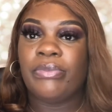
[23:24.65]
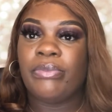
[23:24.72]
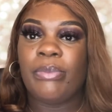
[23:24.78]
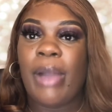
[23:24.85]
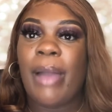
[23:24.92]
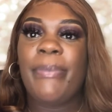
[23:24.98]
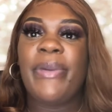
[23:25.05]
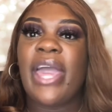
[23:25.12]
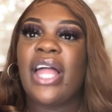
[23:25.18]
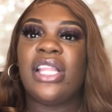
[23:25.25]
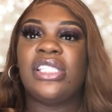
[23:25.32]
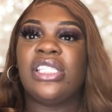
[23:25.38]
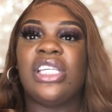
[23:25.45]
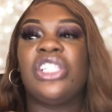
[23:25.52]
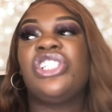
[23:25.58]
My
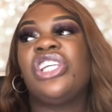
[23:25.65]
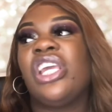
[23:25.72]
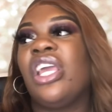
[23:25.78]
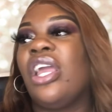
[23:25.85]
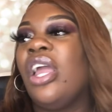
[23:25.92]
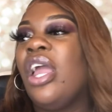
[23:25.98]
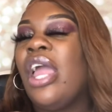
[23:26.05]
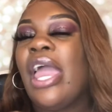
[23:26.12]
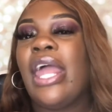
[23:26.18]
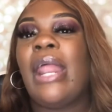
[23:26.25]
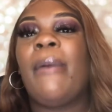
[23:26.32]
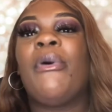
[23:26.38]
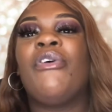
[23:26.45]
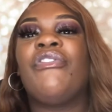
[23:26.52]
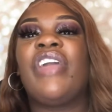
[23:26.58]
balance ain't shit, and
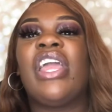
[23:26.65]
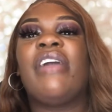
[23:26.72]
I'm over